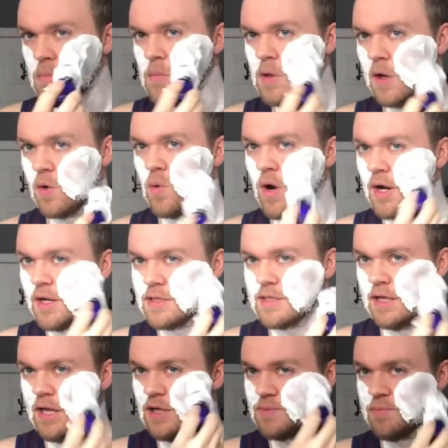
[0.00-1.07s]
The aquatic
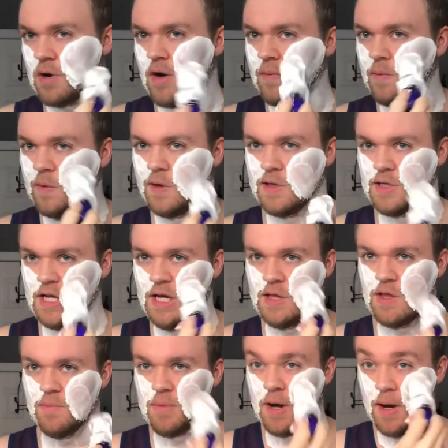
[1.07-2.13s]
scent is probably indeed
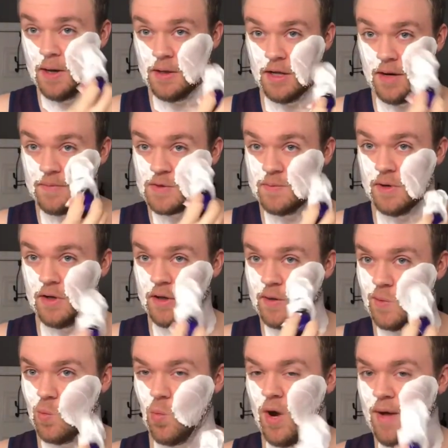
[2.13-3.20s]
the pine that I'm
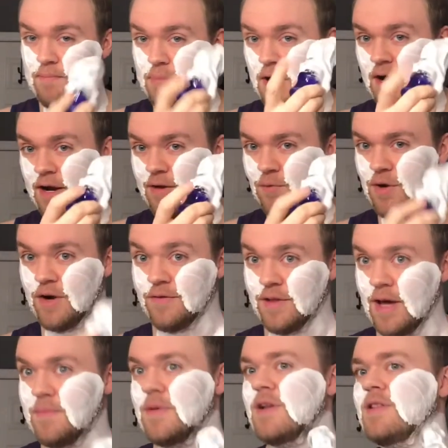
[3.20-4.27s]
smelling, wet pine, whatever
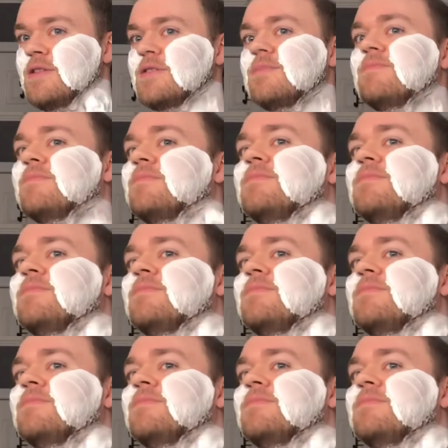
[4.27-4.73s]
that means.